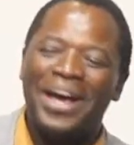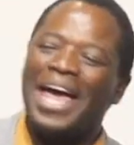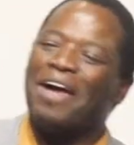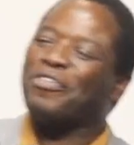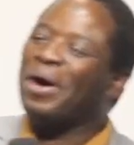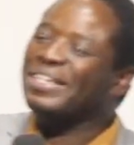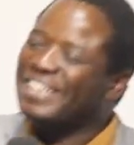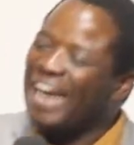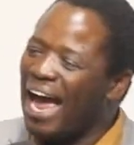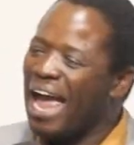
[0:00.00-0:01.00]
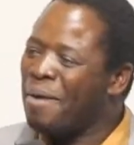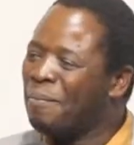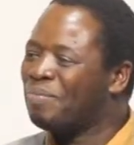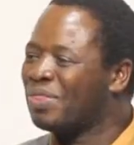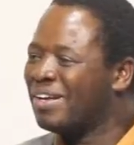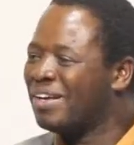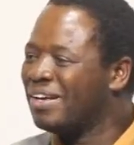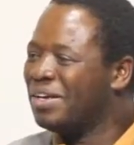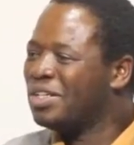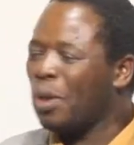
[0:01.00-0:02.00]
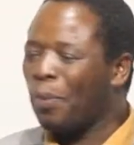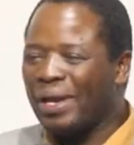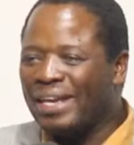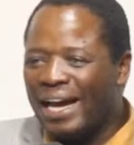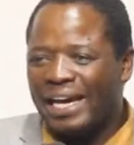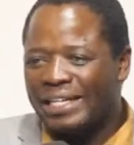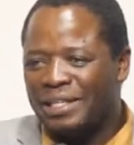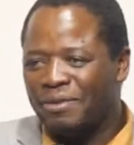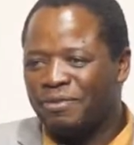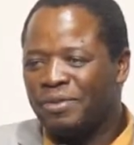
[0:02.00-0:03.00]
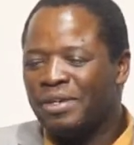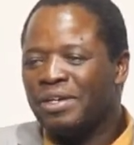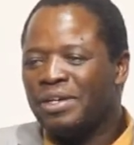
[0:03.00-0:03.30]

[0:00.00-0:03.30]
we have no time to be negative.